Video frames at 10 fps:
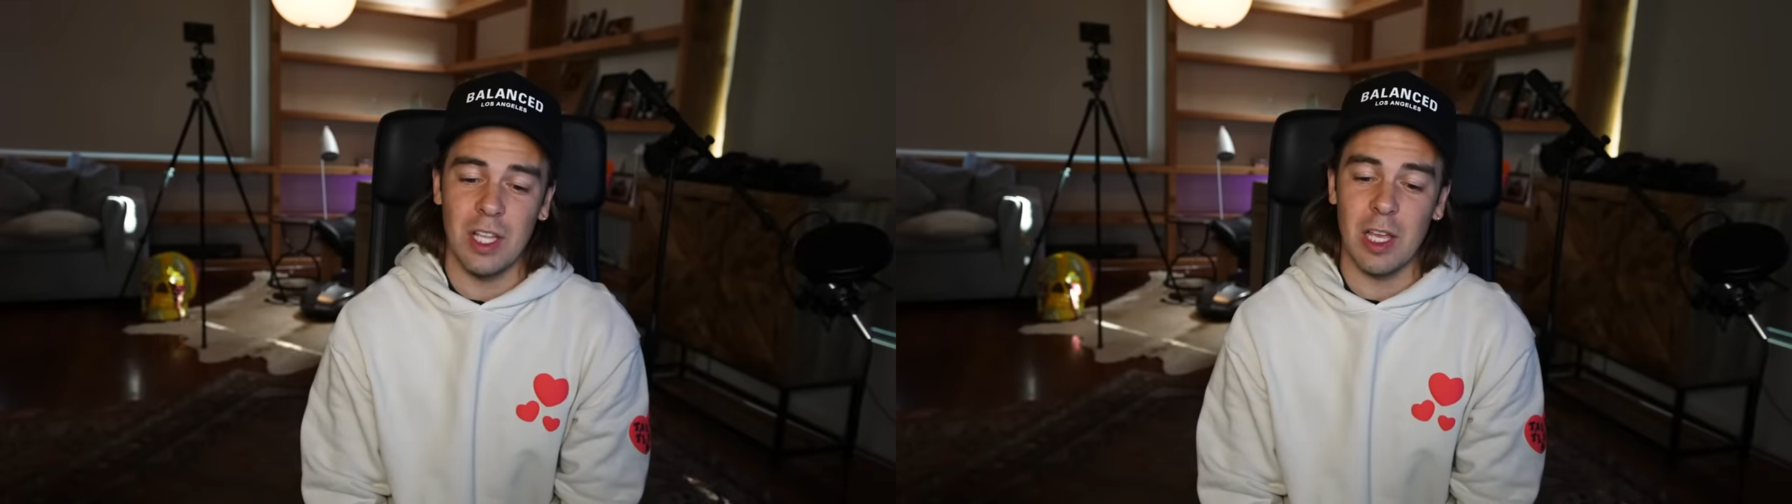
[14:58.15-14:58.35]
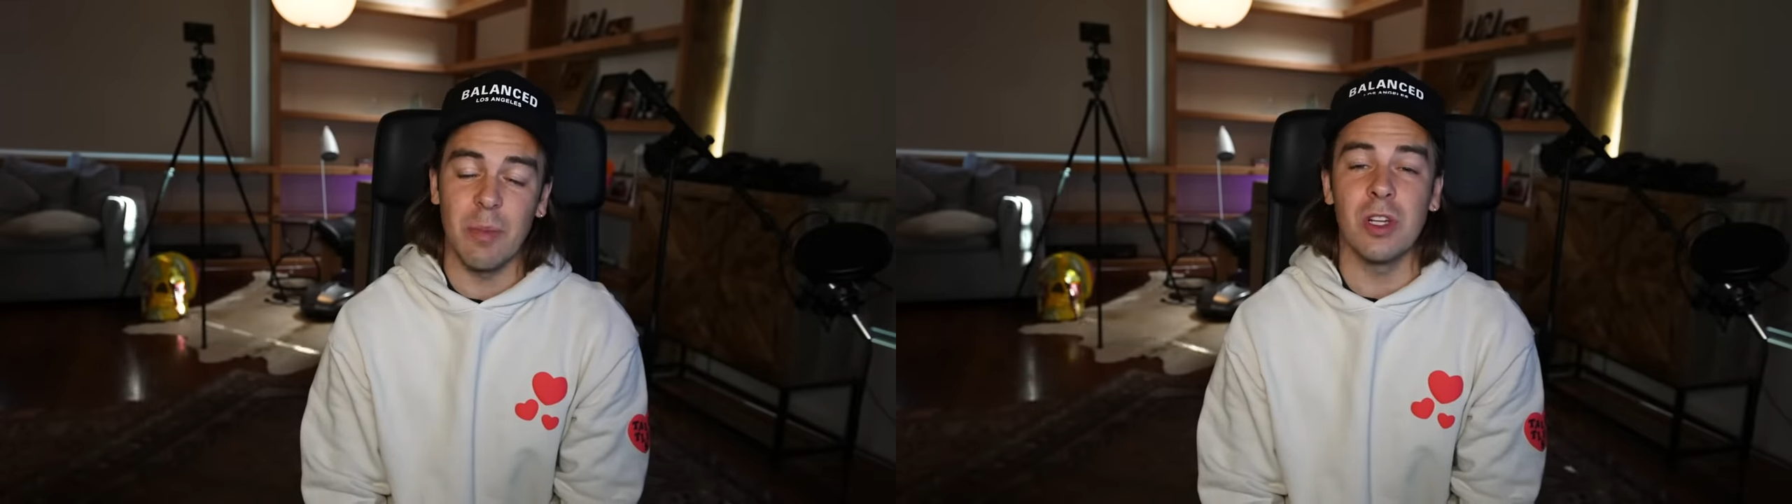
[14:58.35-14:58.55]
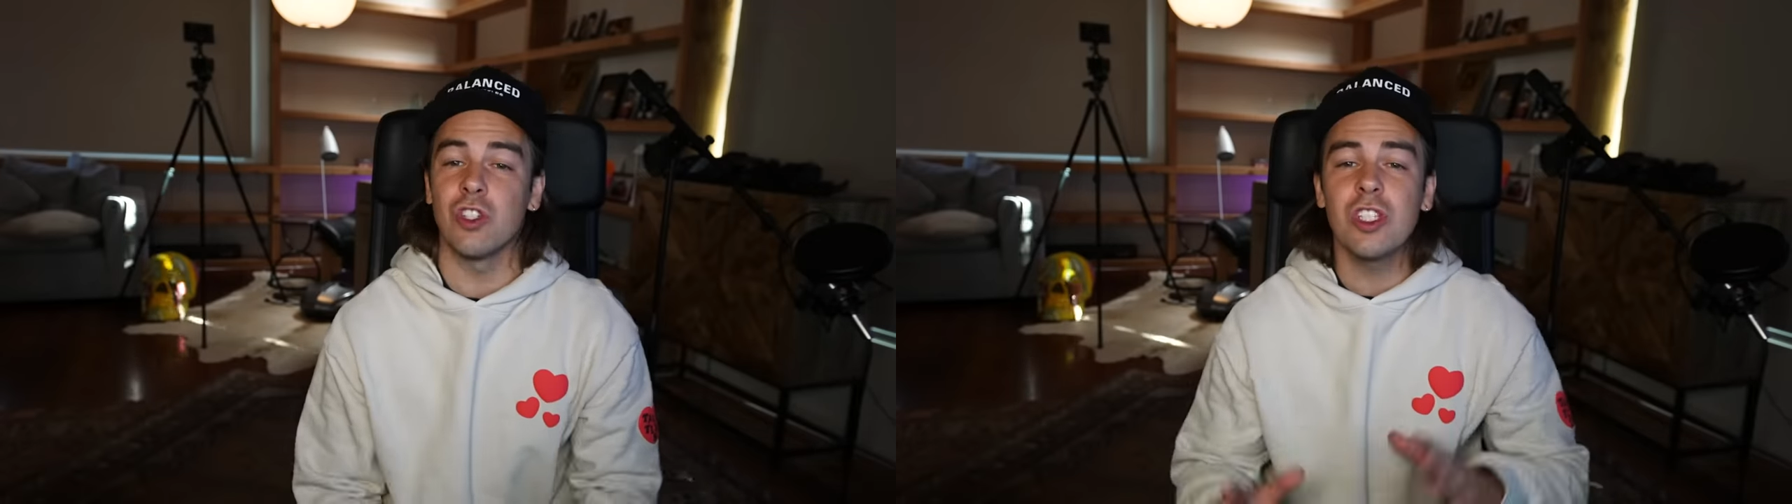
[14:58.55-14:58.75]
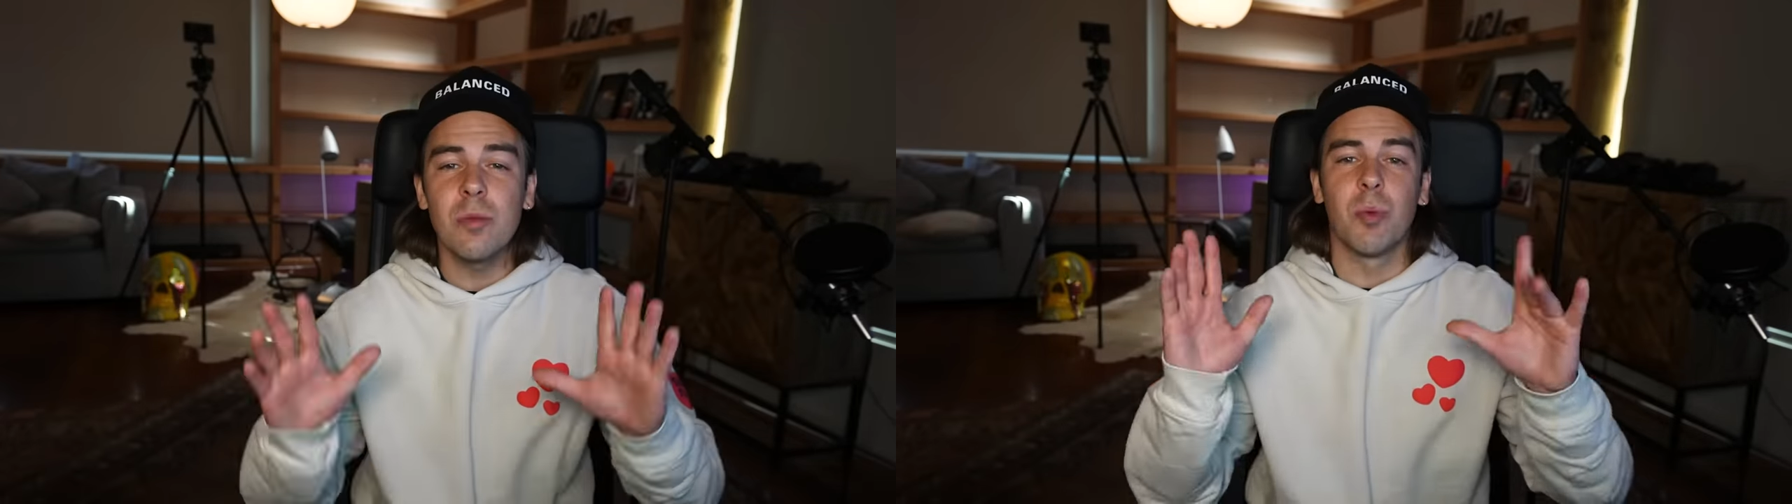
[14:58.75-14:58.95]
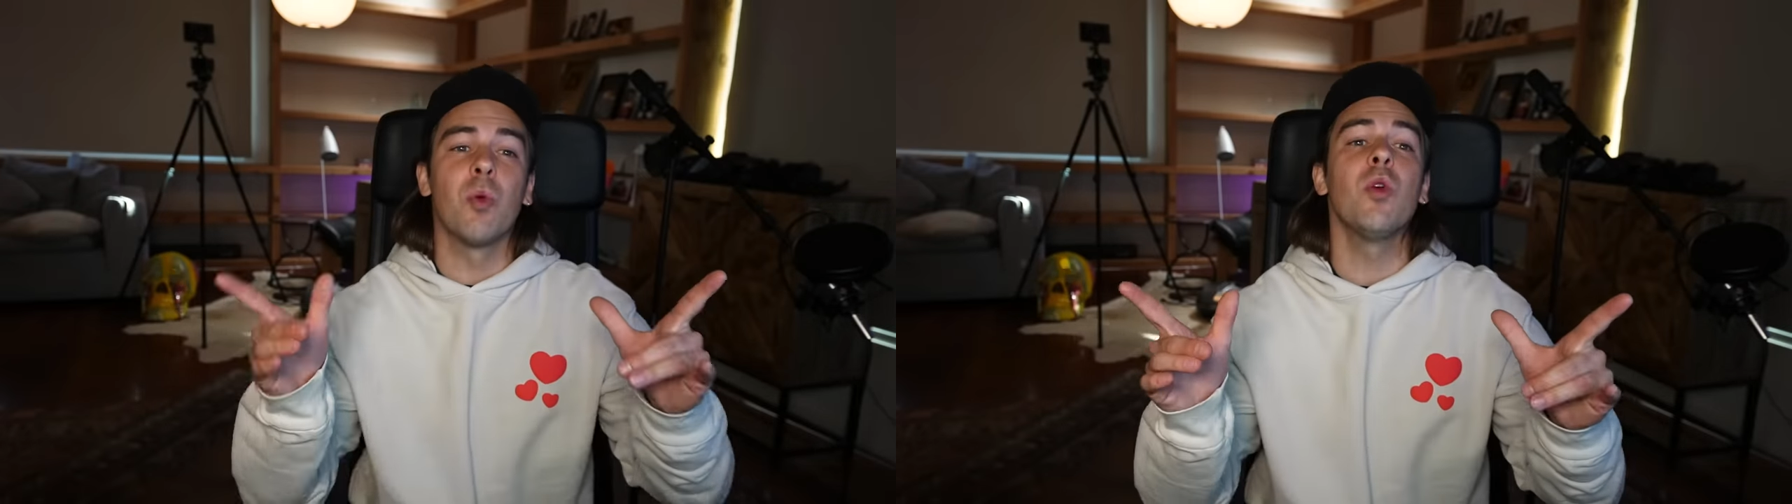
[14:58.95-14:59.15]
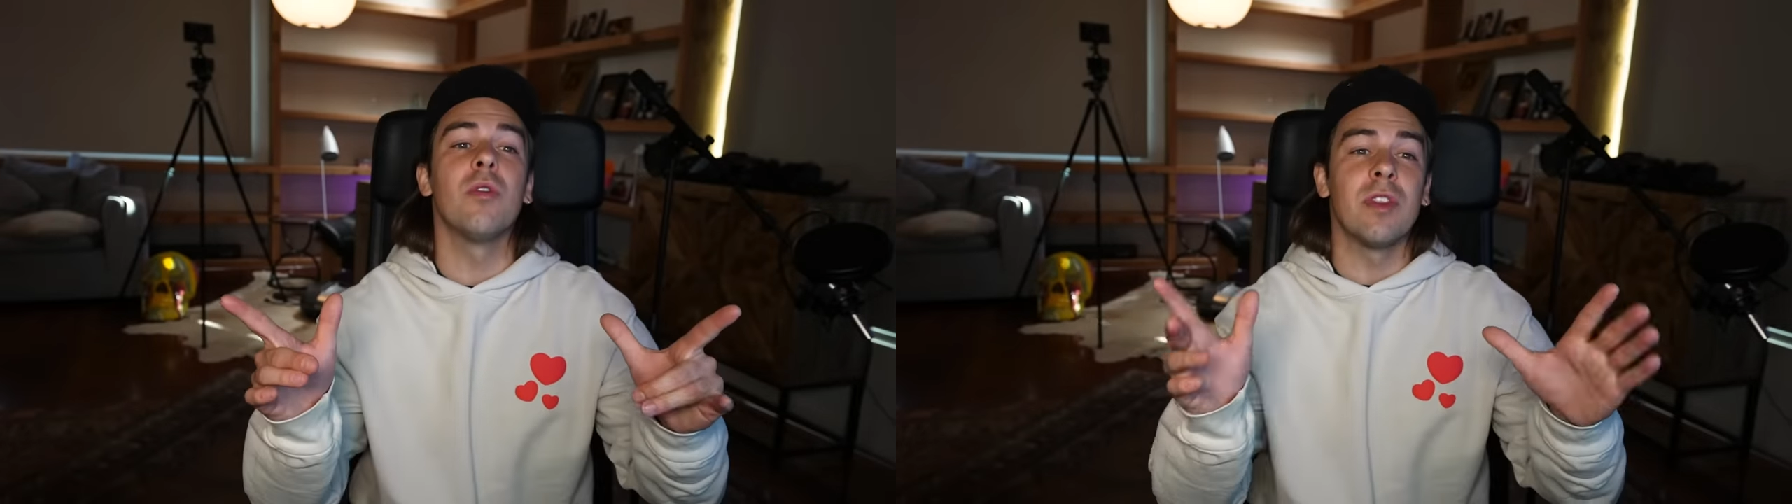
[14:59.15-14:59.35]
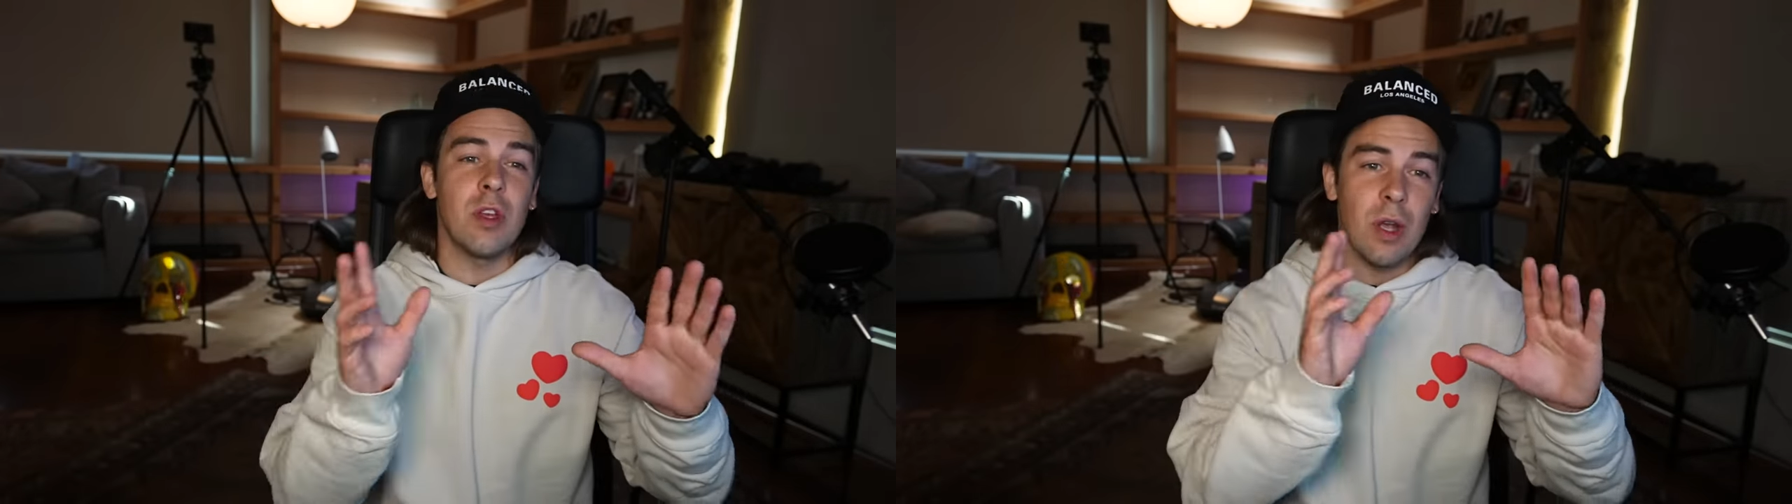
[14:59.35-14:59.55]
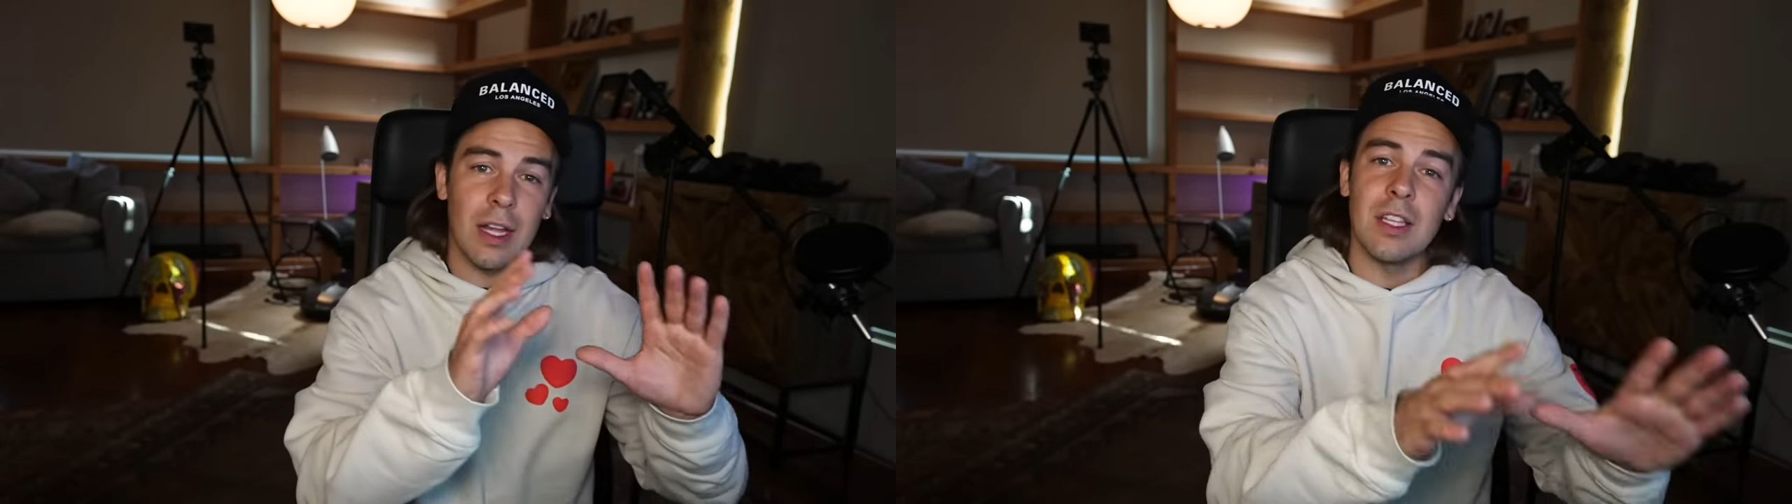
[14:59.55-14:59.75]
like button just to prove that
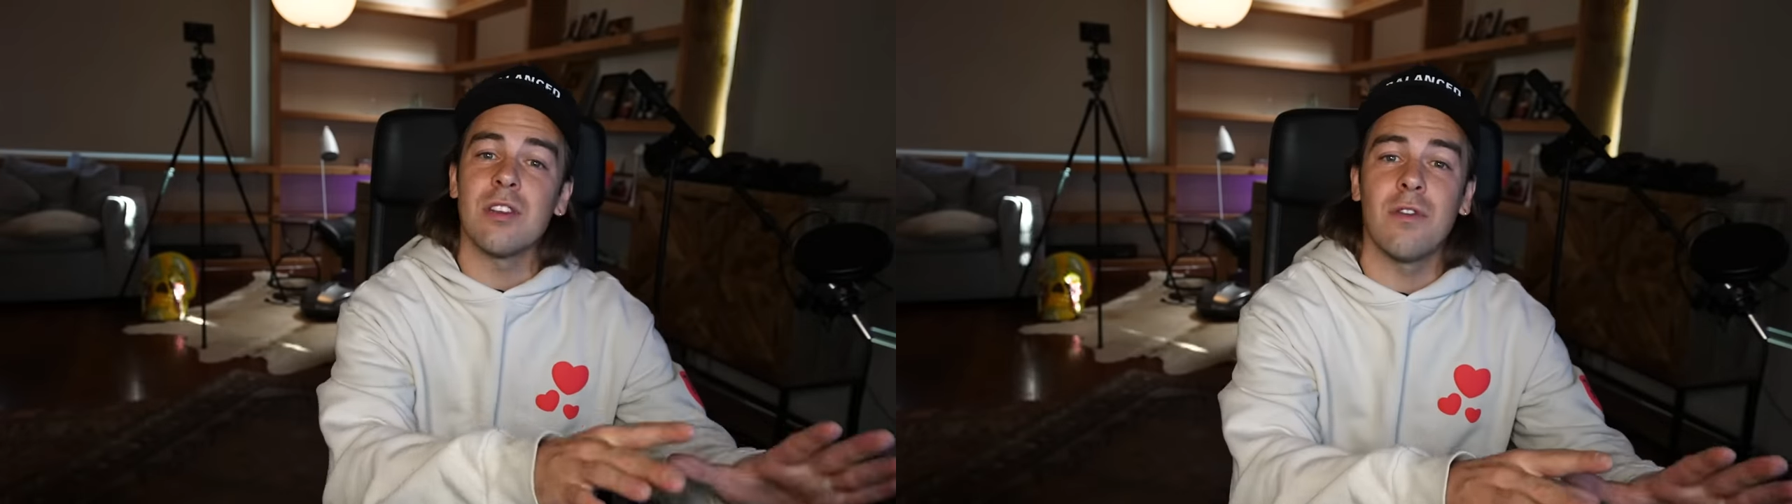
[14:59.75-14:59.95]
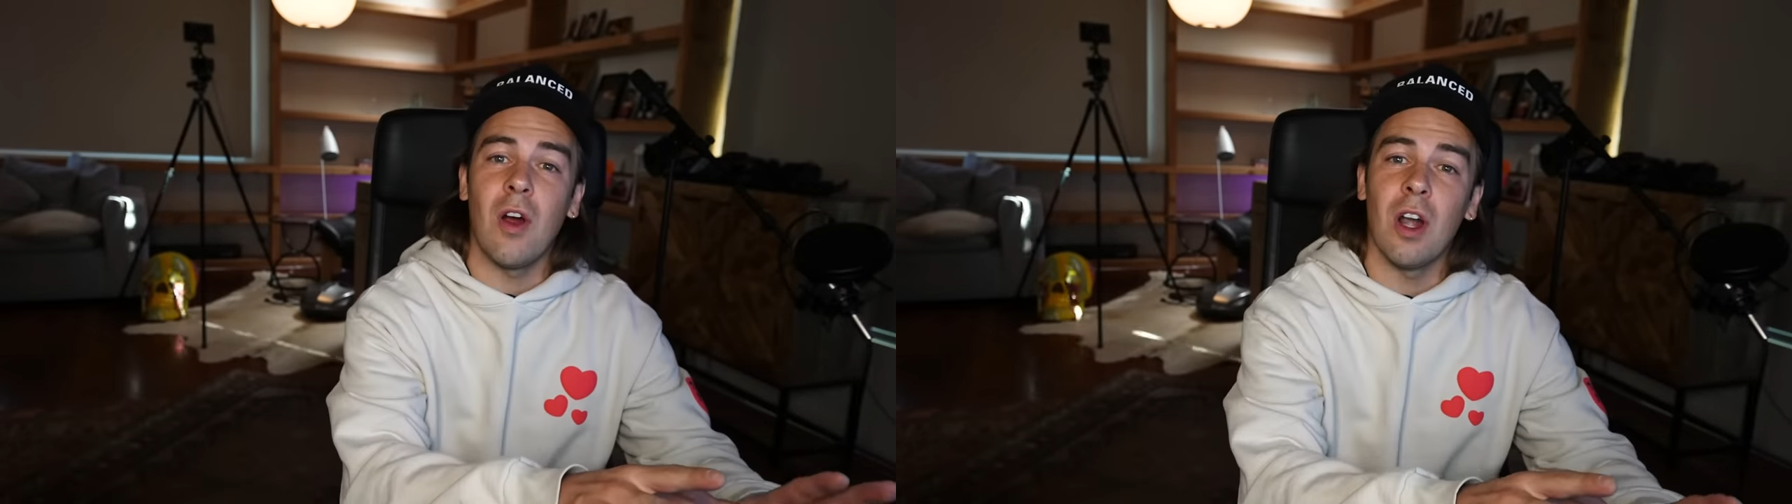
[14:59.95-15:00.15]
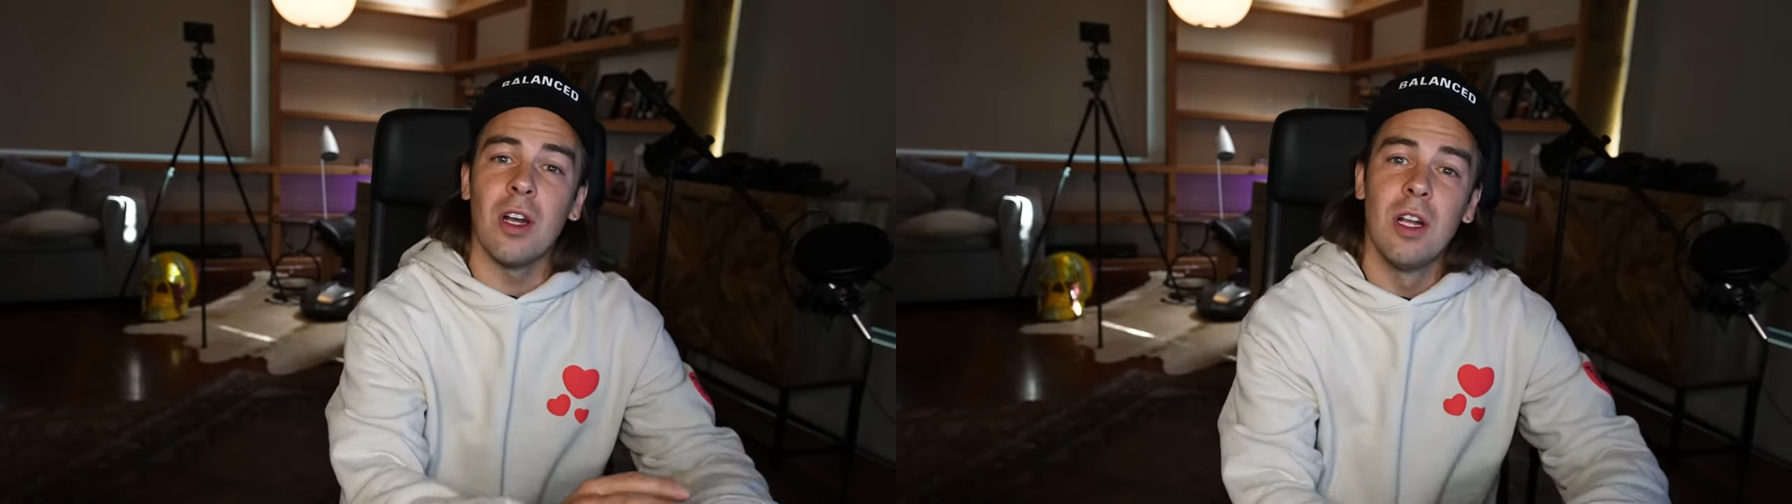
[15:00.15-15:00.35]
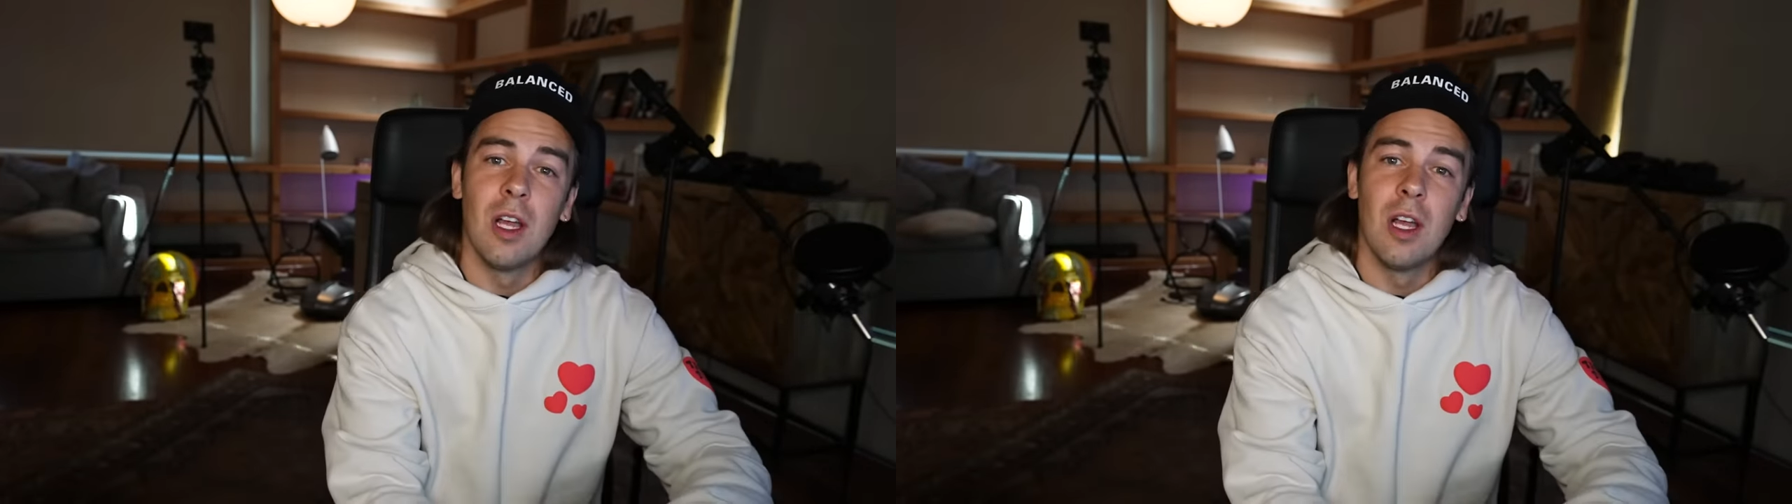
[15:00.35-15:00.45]
you got this far.